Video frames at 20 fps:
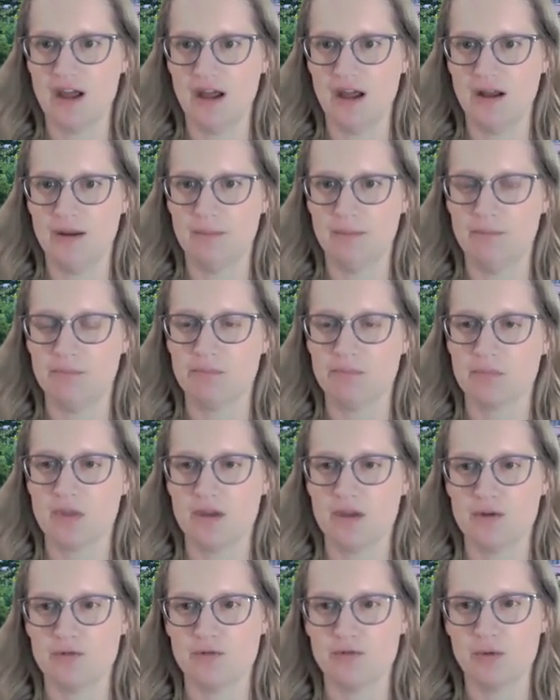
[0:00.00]

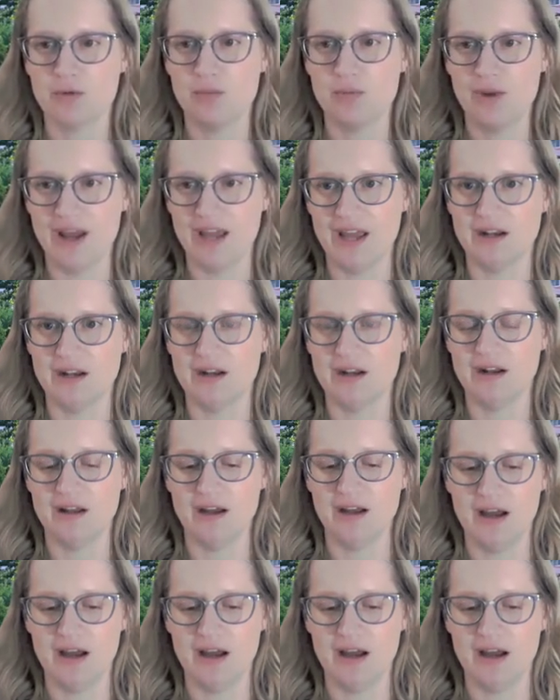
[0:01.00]
for when